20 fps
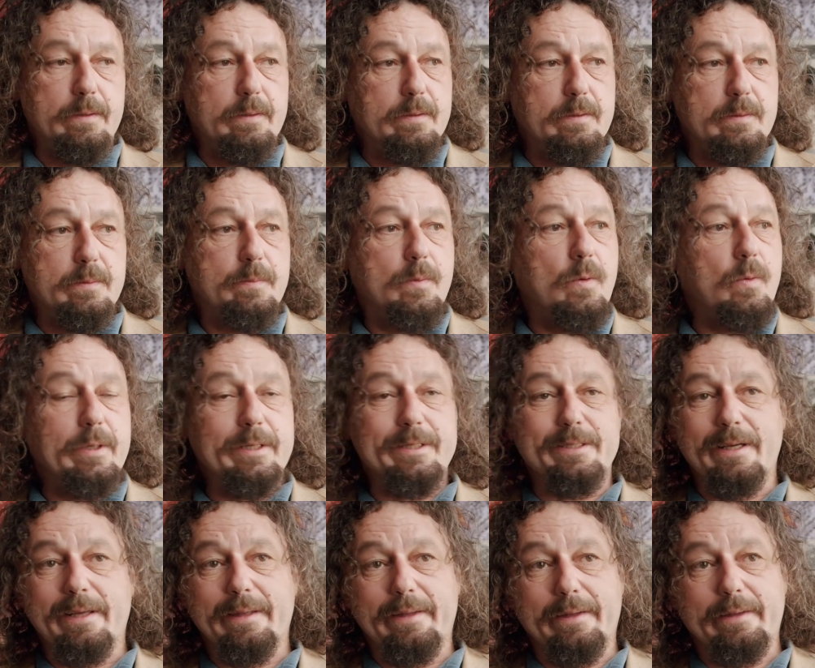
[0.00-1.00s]
support
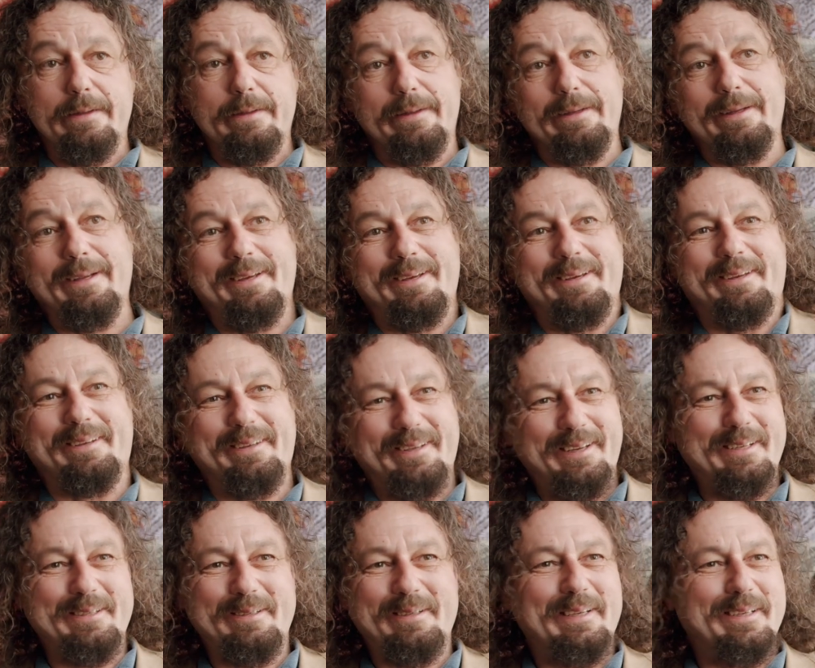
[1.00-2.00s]
each other
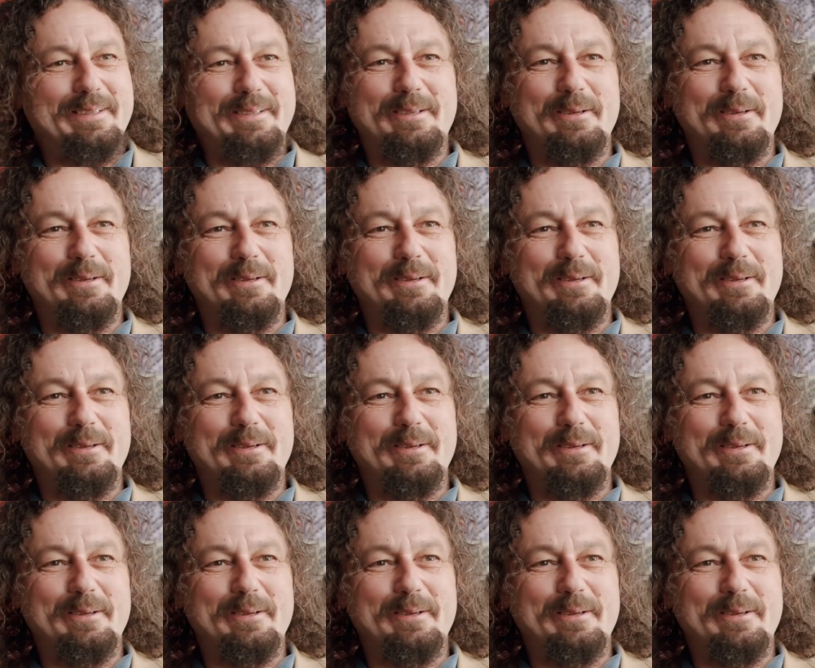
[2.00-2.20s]
as